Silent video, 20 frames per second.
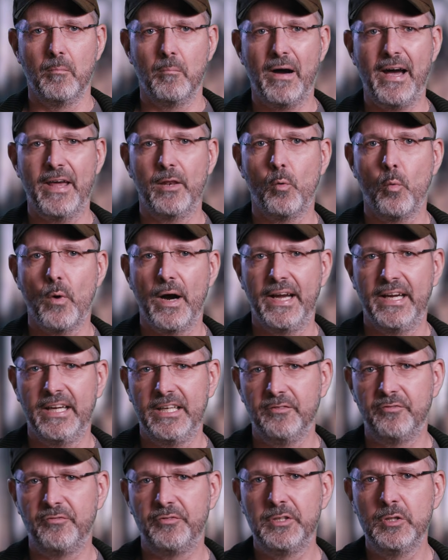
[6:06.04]
By the way,
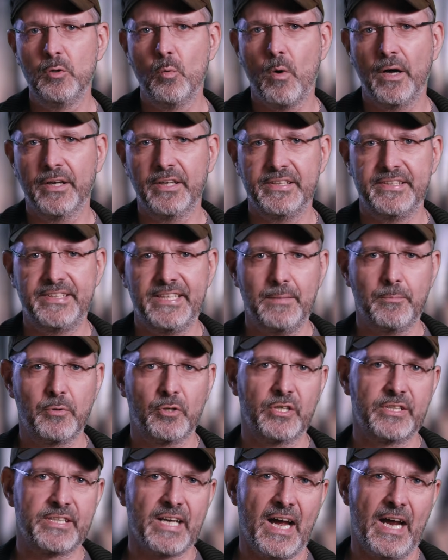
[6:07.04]
if you want a
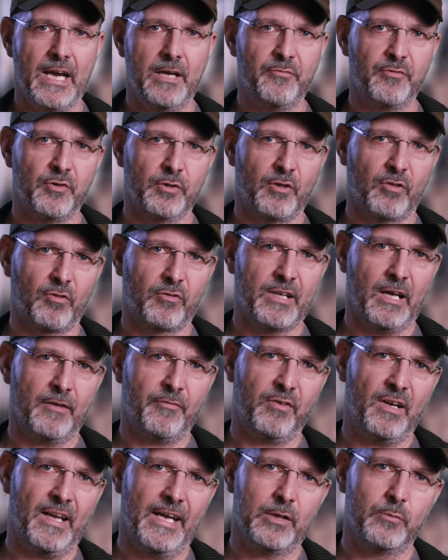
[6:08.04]
deeper dive on
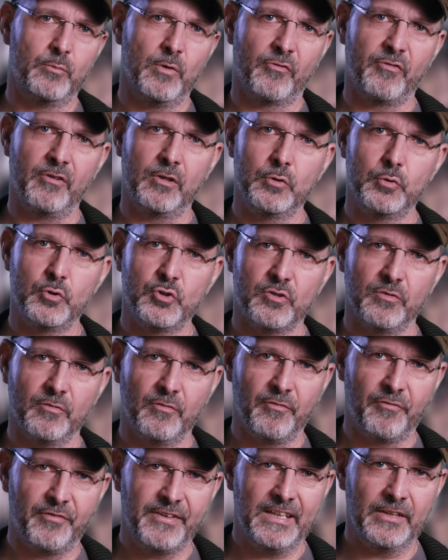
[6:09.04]
stuff like resolution,
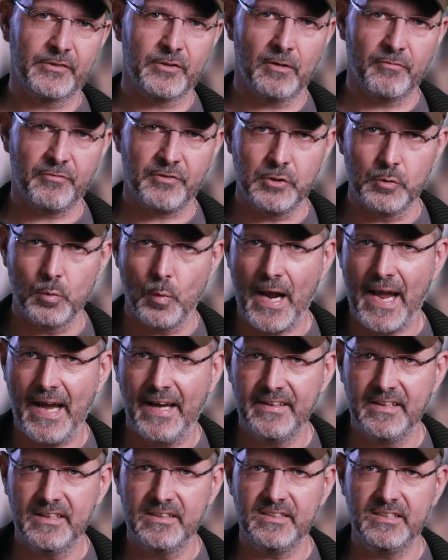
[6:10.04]
field of view,
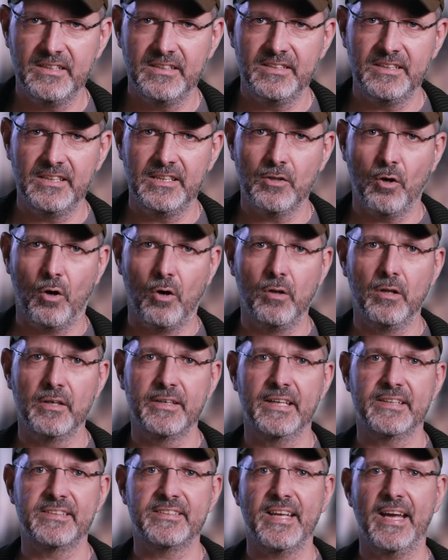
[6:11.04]
NETD, all
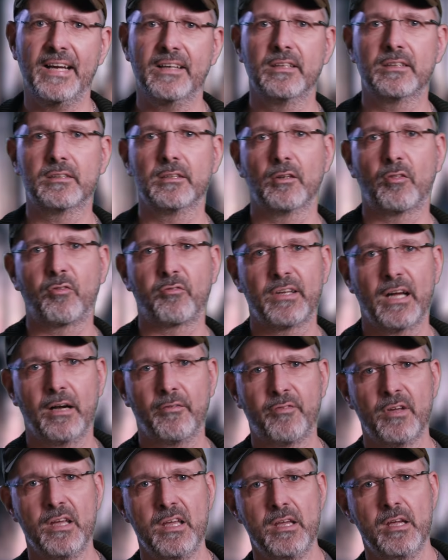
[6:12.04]
that technical
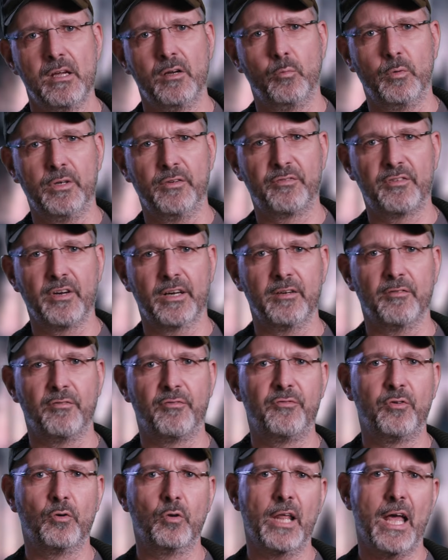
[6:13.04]
stuff, we've got a
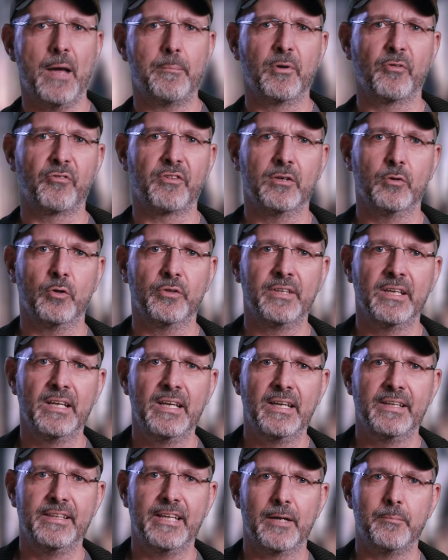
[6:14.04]
full episode
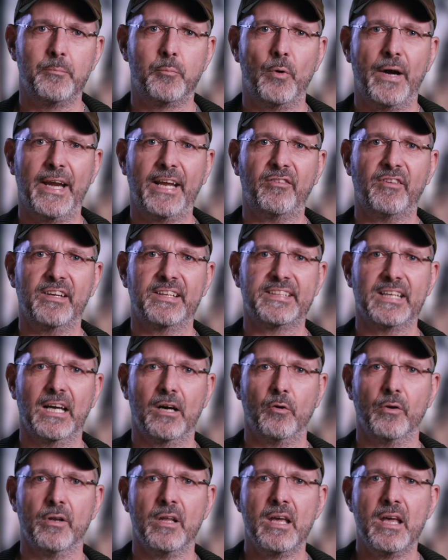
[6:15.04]
that breaks it
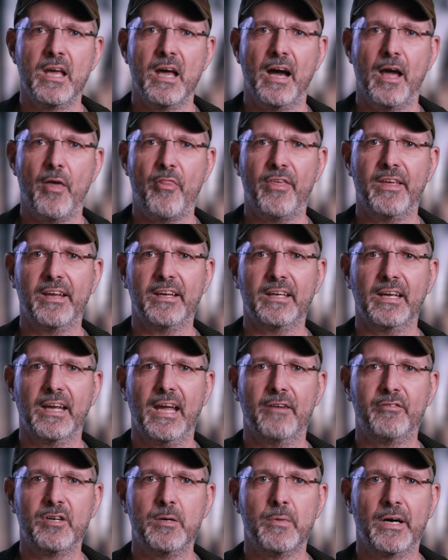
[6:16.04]
down. I think
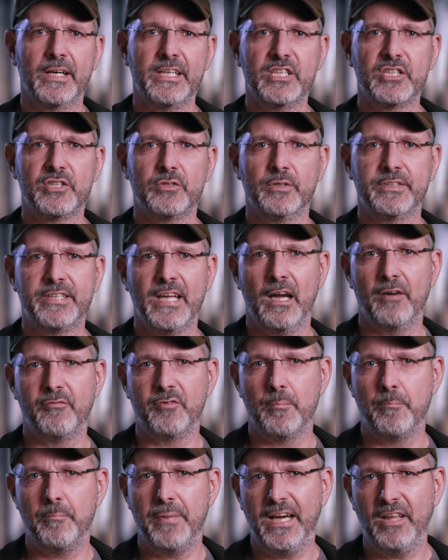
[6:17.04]
everybody should have
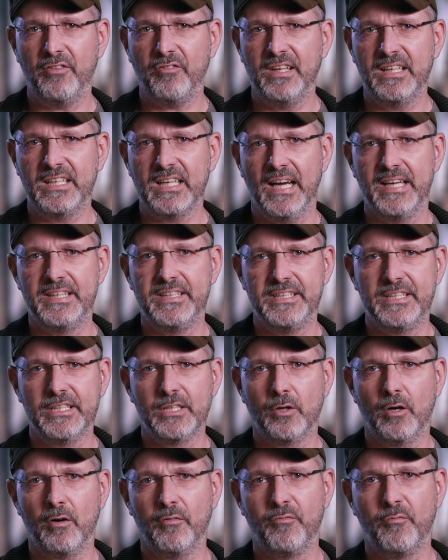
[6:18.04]
a basic idea
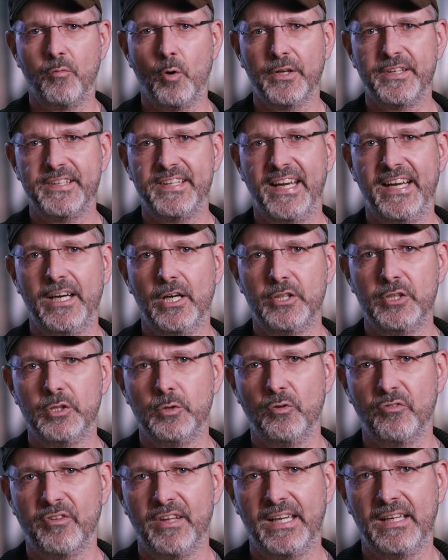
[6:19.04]
of what they're
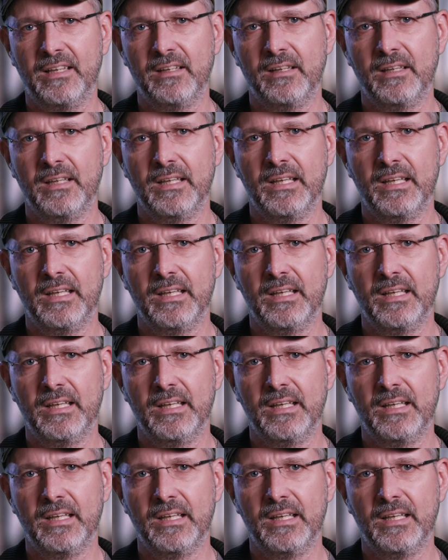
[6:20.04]
using